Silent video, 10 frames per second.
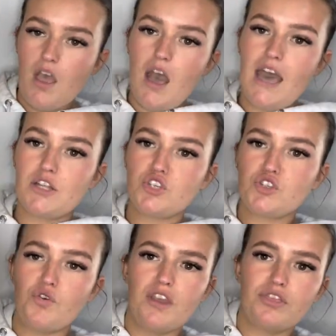And I just
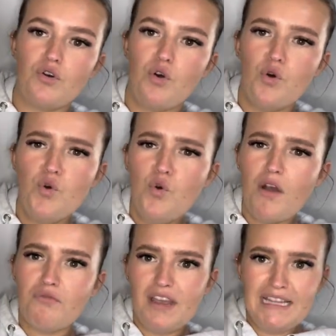saw it and thought, oh, I
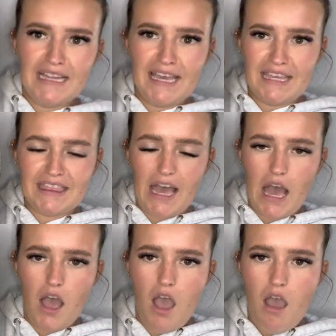really like that.
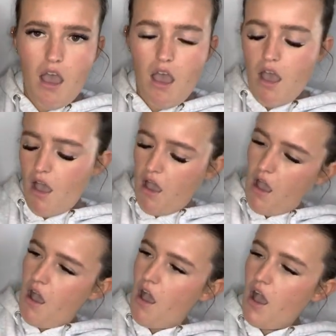
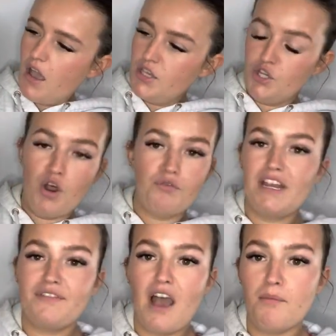You're not ready
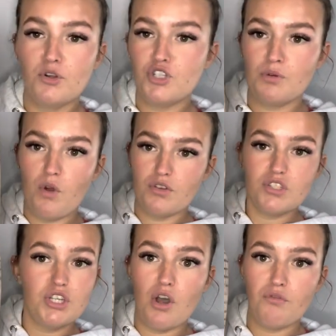for how much it was.
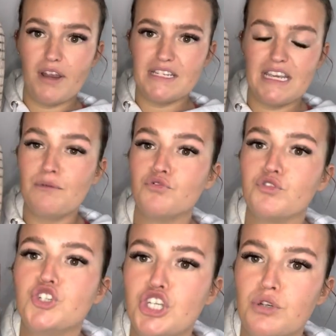You're not ready. It was
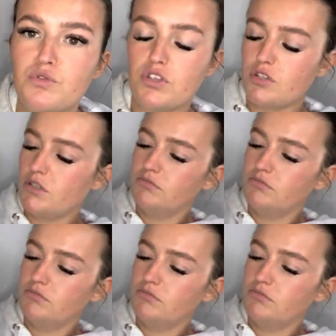reduced.